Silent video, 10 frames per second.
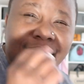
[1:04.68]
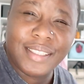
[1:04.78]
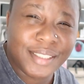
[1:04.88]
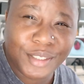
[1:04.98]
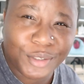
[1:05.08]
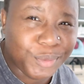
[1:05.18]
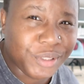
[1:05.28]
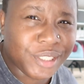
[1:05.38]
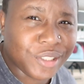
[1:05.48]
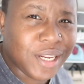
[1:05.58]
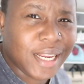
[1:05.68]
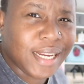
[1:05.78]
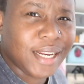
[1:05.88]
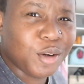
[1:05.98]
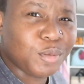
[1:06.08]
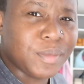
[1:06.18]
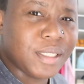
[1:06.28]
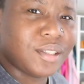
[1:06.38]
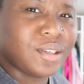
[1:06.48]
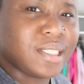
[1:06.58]
listen to music so that it can help
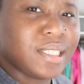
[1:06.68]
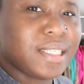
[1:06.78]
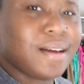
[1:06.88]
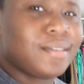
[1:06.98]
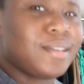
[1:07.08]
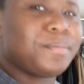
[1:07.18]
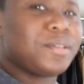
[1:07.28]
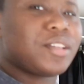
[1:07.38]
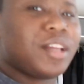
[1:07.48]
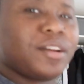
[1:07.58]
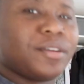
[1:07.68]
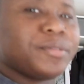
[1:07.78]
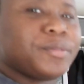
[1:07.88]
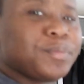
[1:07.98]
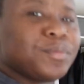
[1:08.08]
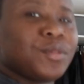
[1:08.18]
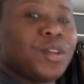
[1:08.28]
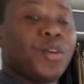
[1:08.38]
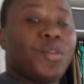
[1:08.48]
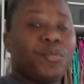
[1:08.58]
me sort this out. So I'm just gonna
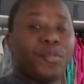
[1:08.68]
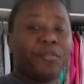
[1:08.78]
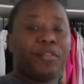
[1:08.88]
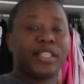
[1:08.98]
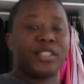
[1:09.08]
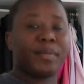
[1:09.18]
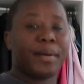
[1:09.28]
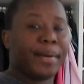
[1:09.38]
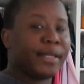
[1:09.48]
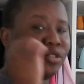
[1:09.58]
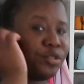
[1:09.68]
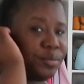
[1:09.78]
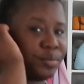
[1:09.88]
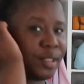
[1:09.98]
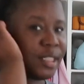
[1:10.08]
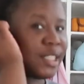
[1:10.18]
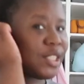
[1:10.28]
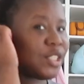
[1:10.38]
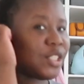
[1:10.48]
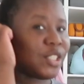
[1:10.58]
refresh my bedroom.
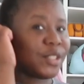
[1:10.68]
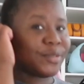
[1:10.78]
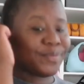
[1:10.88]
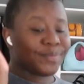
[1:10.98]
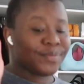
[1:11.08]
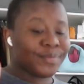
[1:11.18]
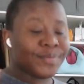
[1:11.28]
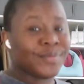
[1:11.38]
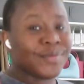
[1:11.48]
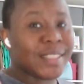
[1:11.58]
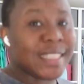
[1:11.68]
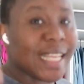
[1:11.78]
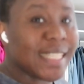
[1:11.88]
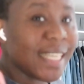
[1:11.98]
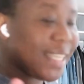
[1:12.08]
So that's